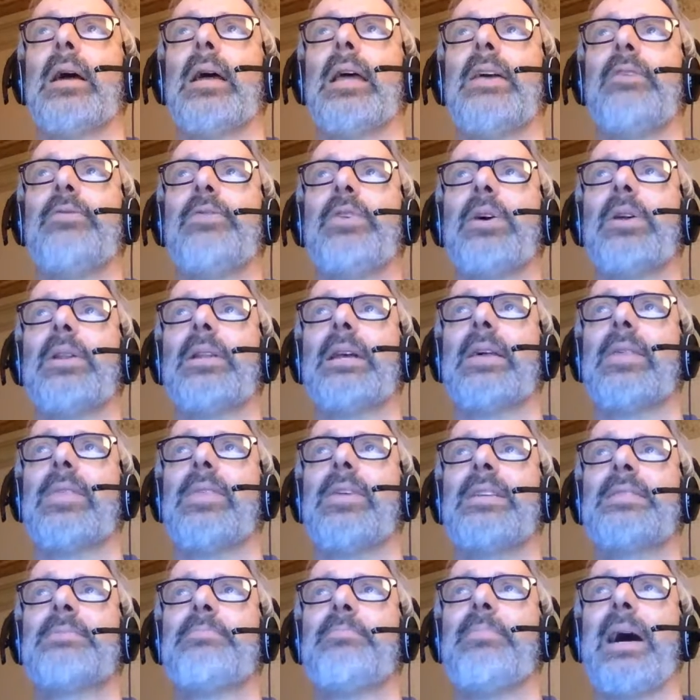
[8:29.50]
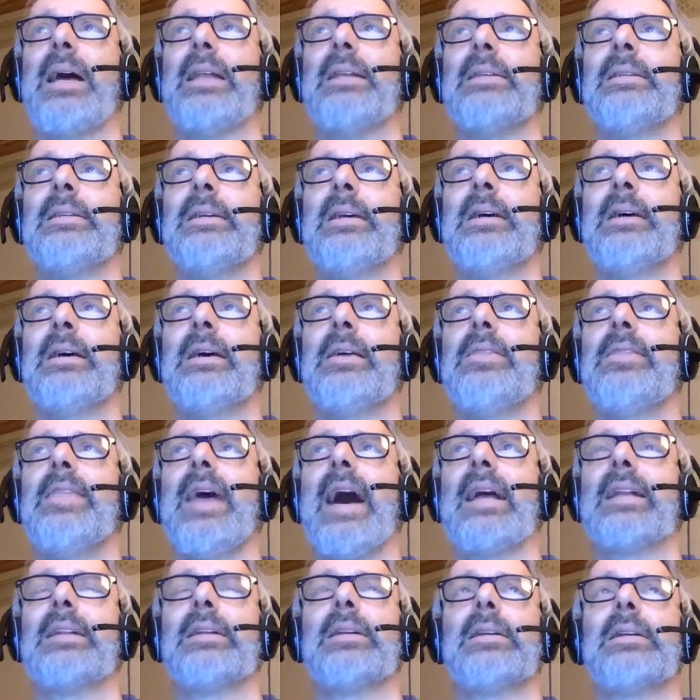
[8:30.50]
if you click this button,
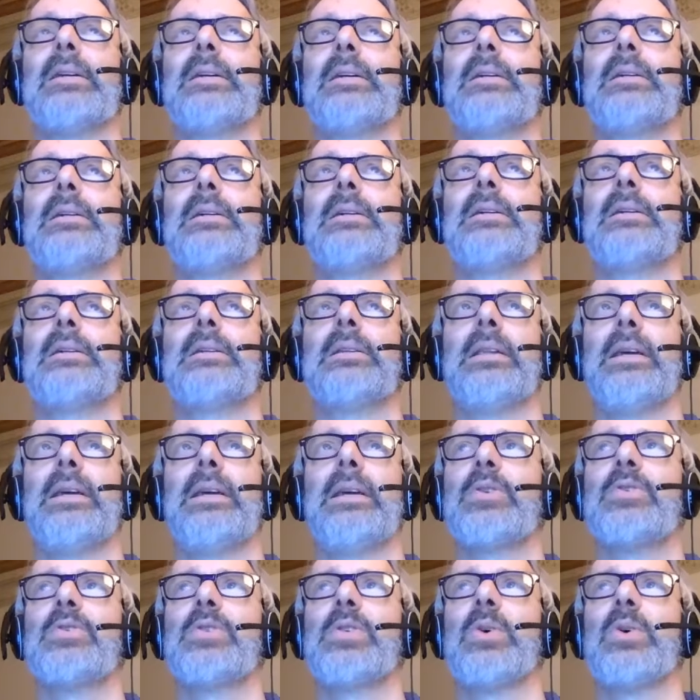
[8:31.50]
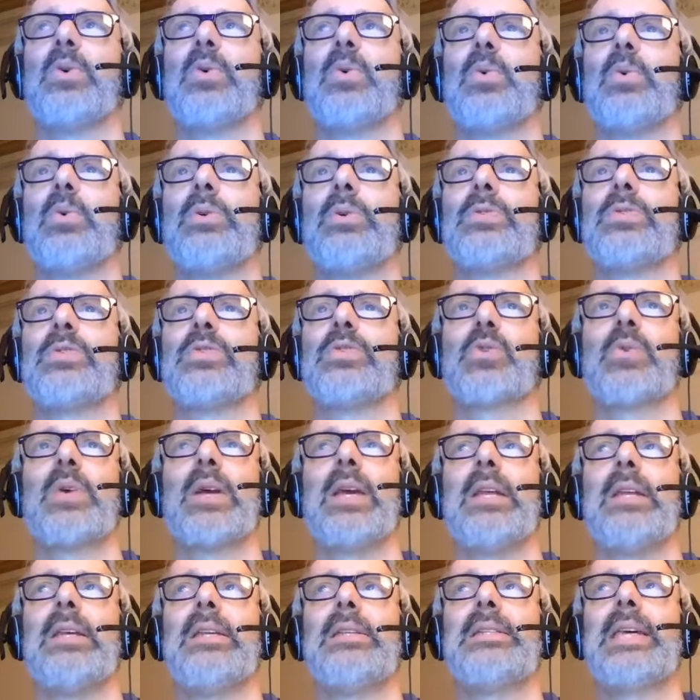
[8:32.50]
that clears the whole
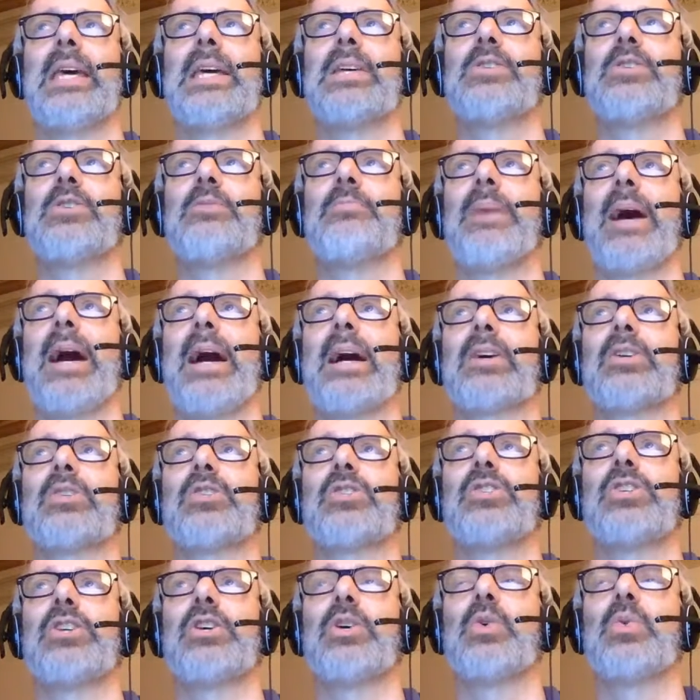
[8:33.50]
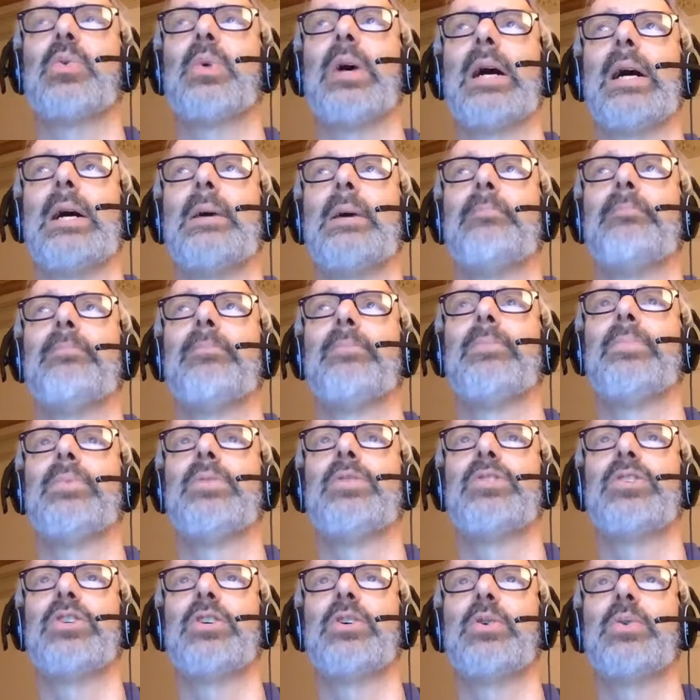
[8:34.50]
screen and takes you back to an
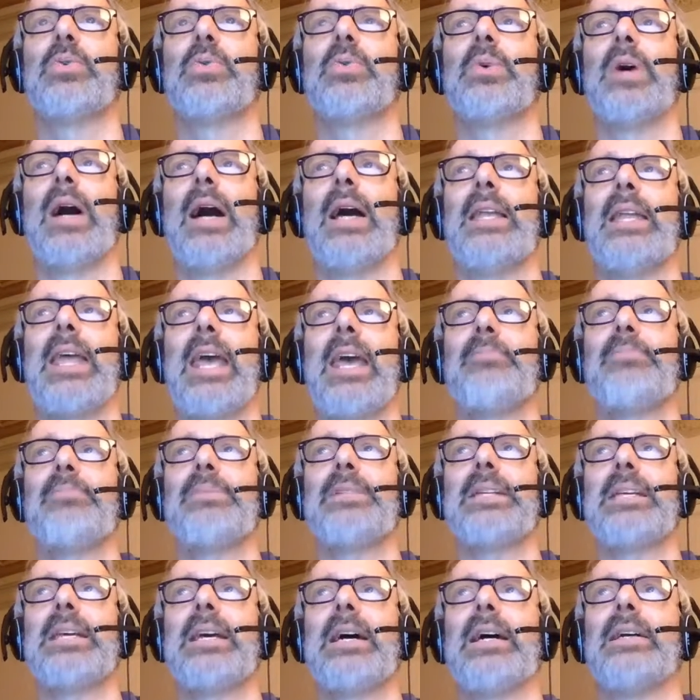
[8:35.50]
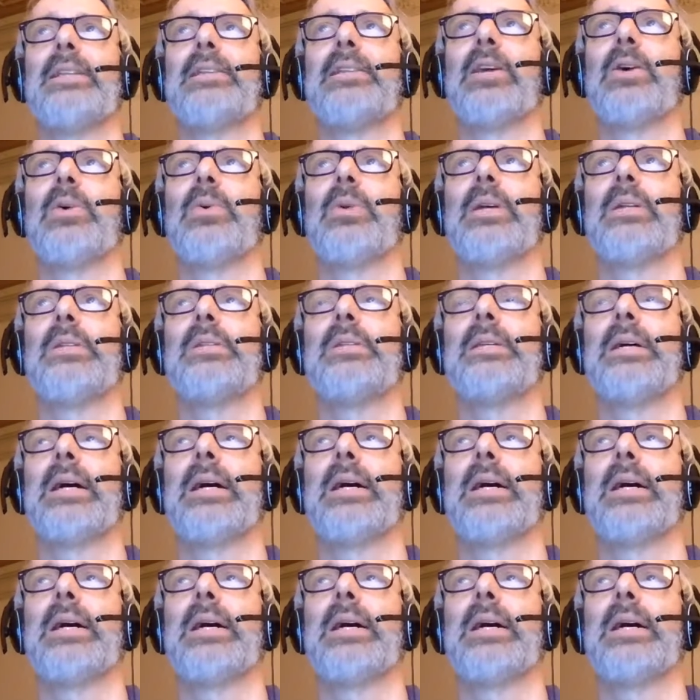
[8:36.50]
empty, unloaded